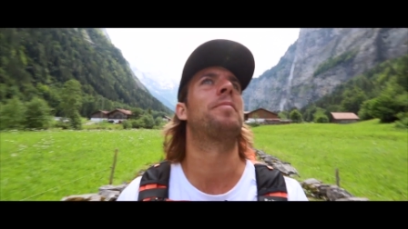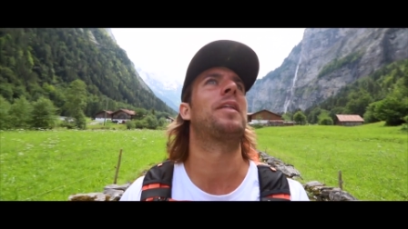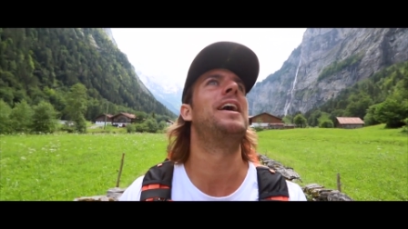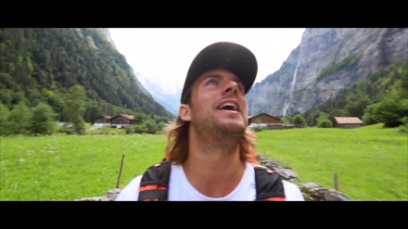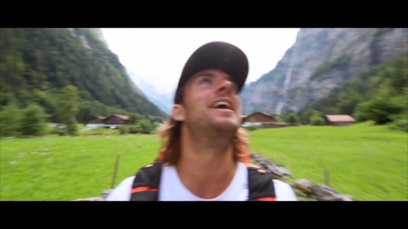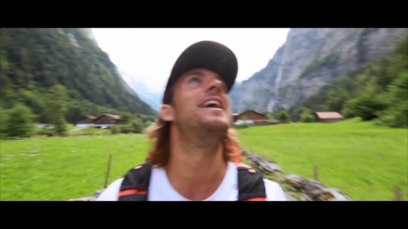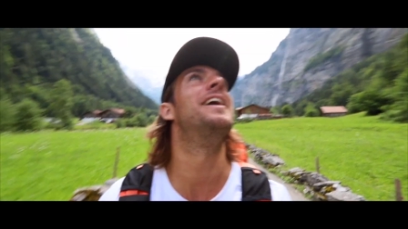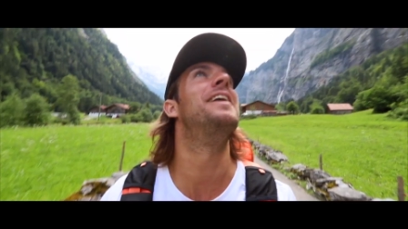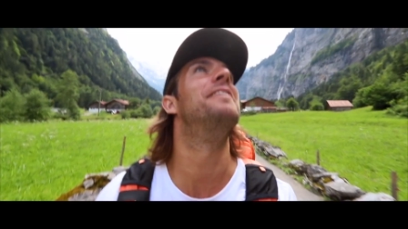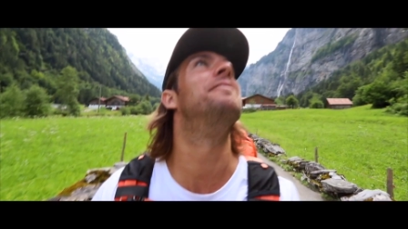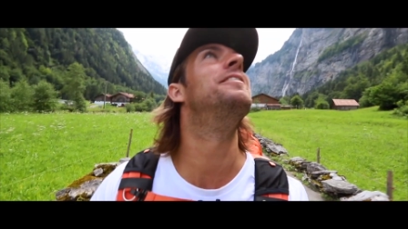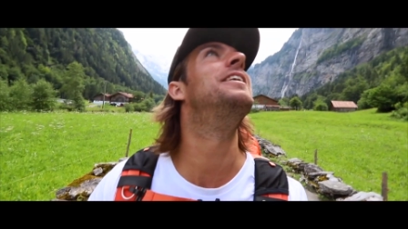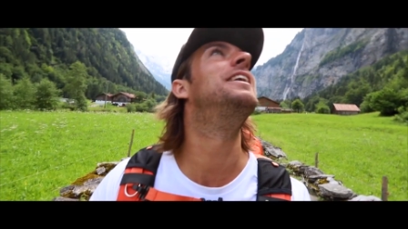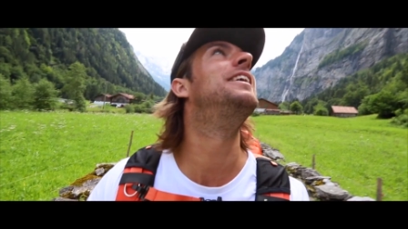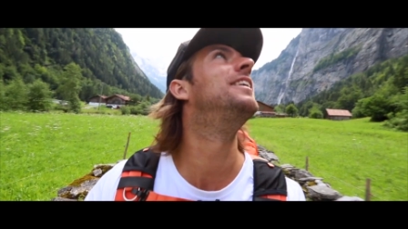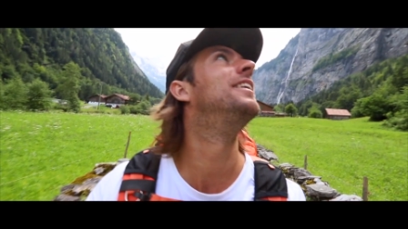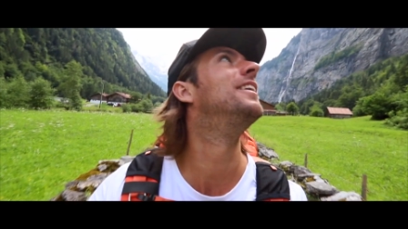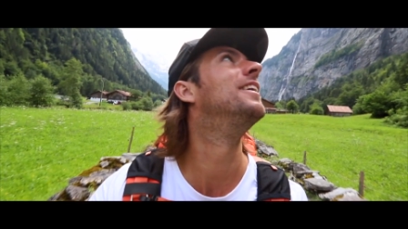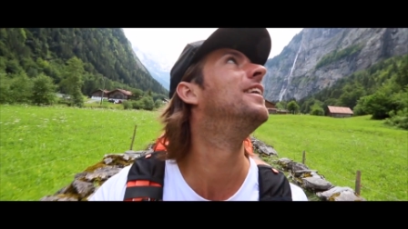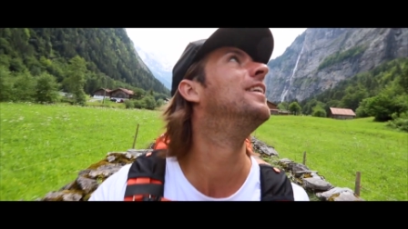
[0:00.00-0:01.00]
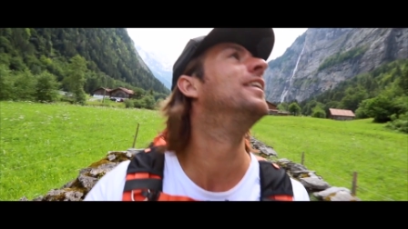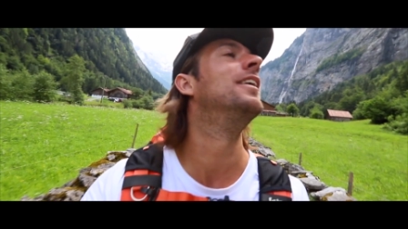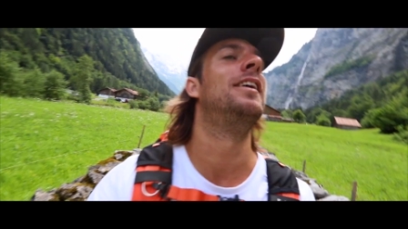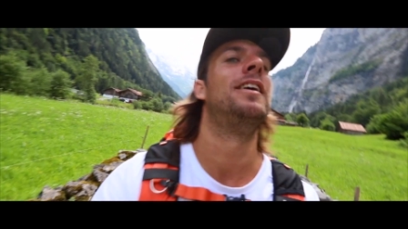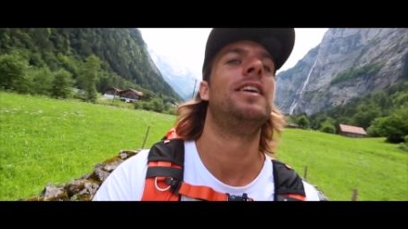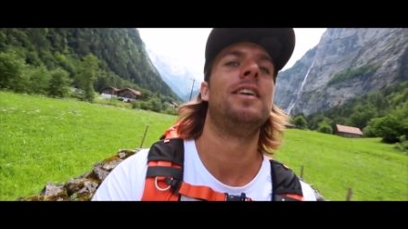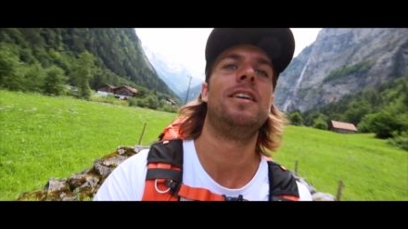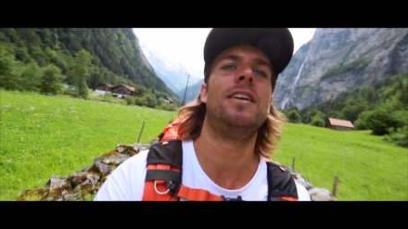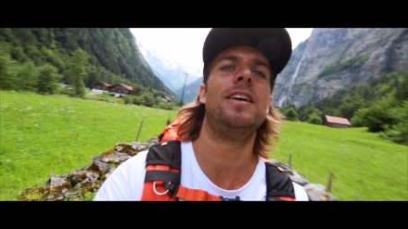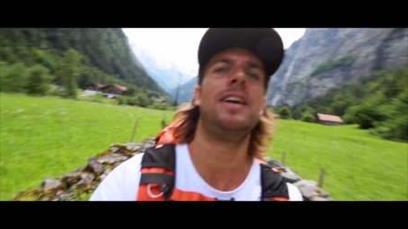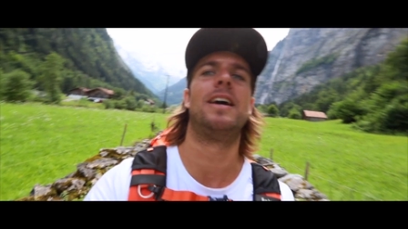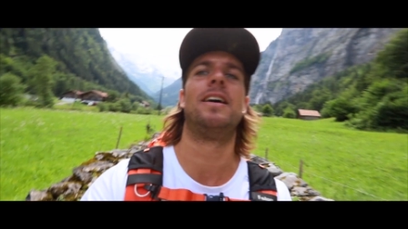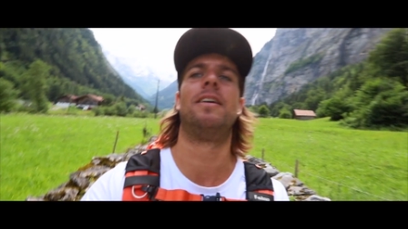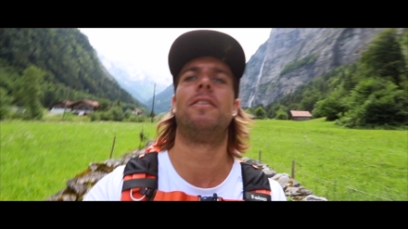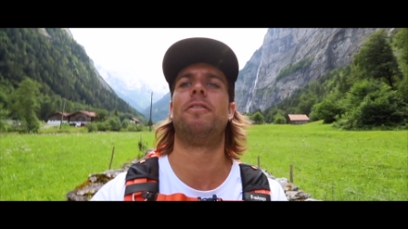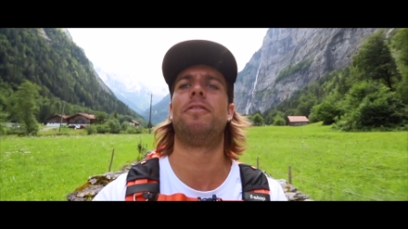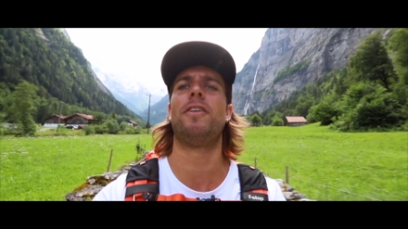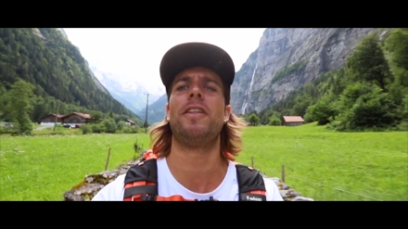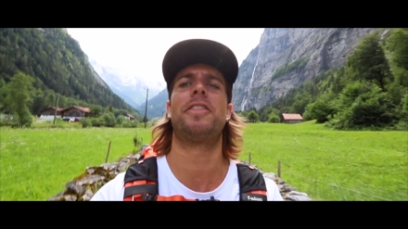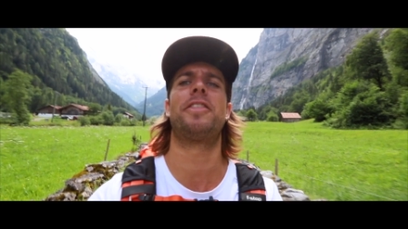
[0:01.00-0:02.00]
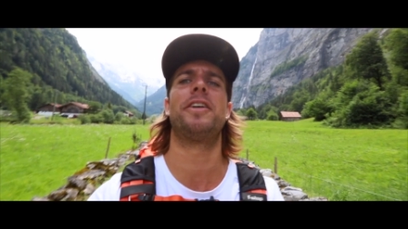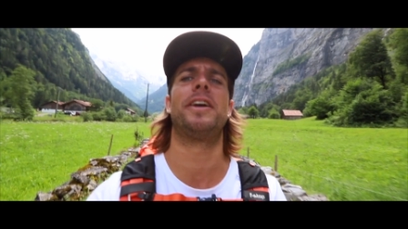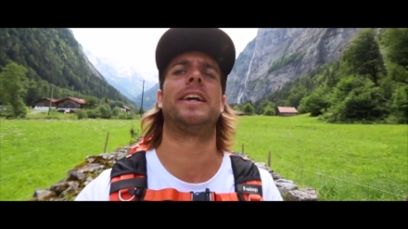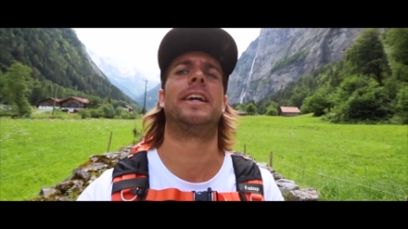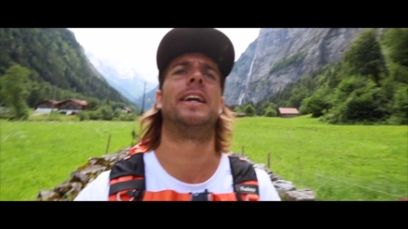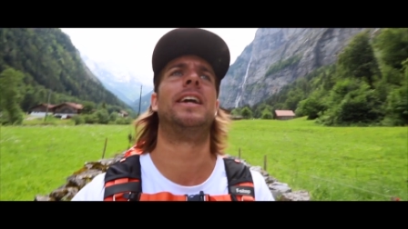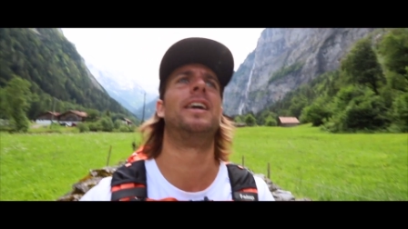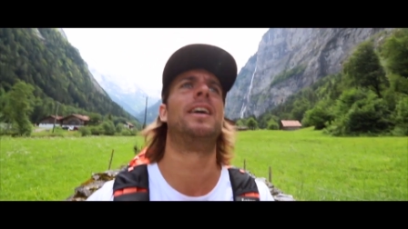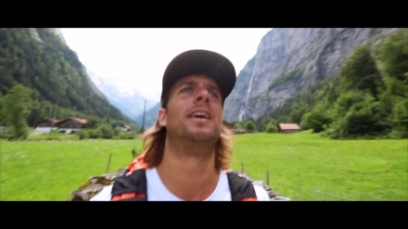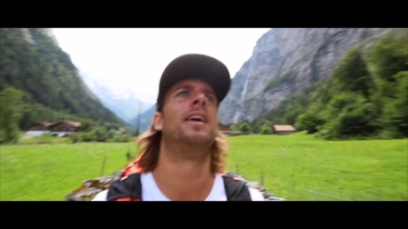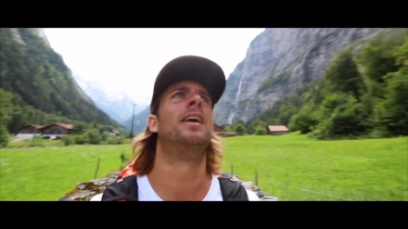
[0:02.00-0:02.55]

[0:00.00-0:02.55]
Um, oh yeah, fun thing.